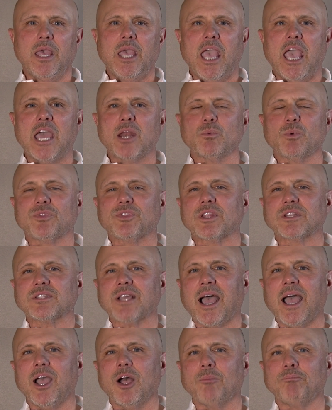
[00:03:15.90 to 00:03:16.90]
and with the
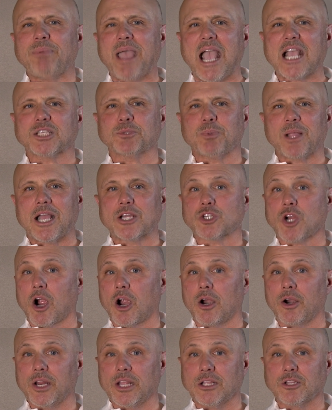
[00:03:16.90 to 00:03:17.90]
tile backsplash
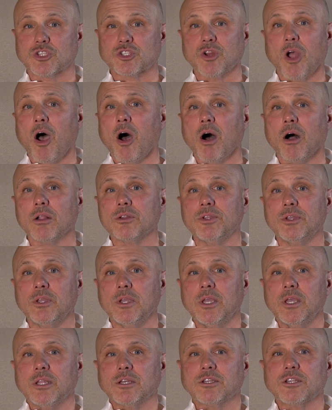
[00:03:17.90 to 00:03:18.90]
already installed,
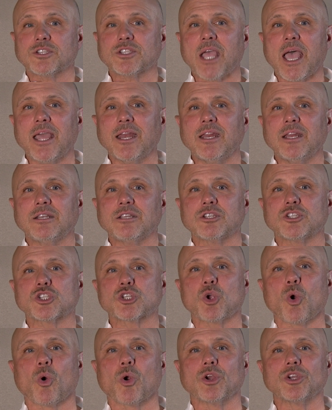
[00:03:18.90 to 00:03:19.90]
decided to
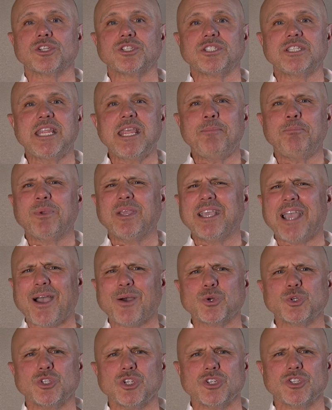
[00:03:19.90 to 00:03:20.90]
score deep
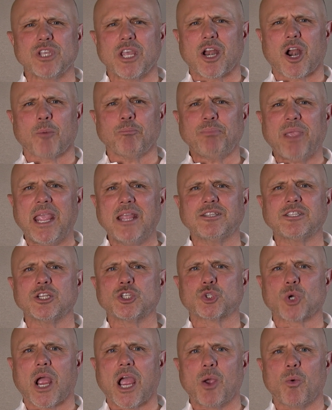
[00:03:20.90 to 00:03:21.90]
gouges in our painted
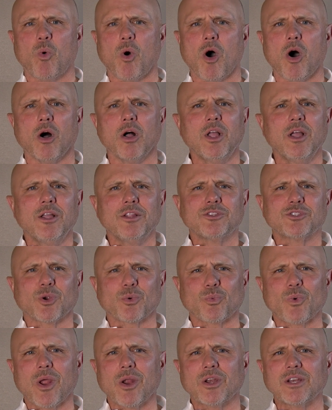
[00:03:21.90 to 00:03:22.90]
drywall to
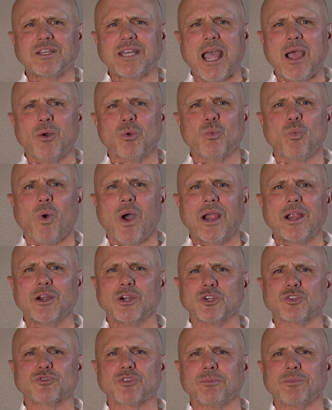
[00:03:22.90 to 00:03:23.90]
run down
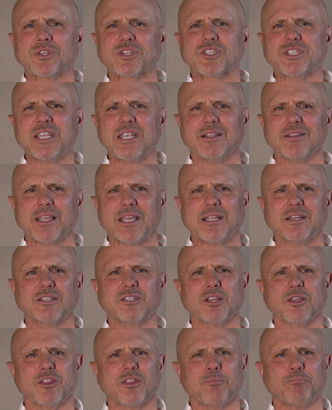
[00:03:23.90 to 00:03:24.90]
wires from the ceiling
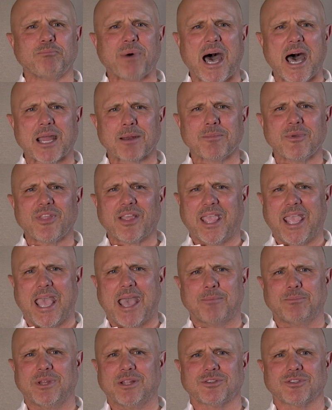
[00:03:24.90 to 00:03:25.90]
to the bottom of the
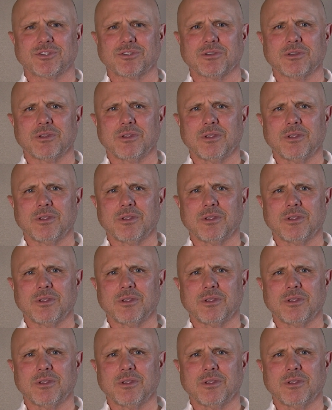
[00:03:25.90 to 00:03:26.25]
cabinets.